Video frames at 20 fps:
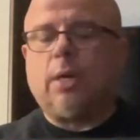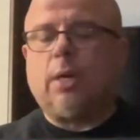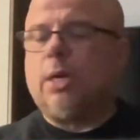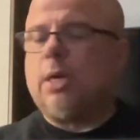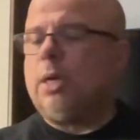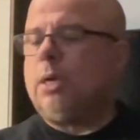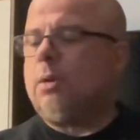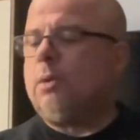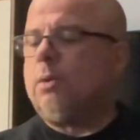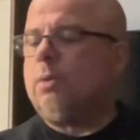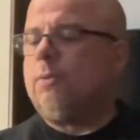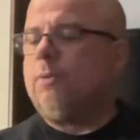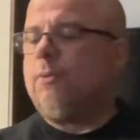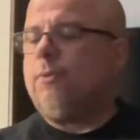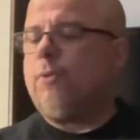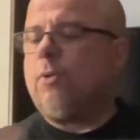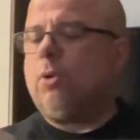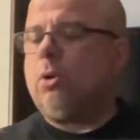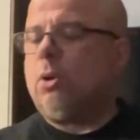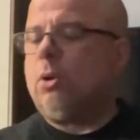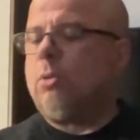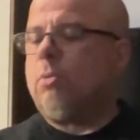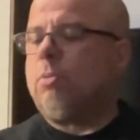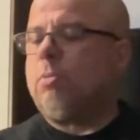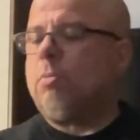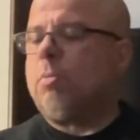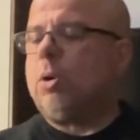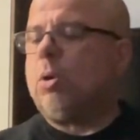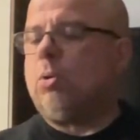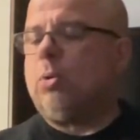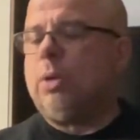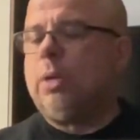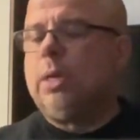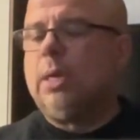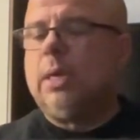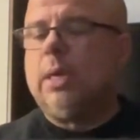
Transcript: in for the remote,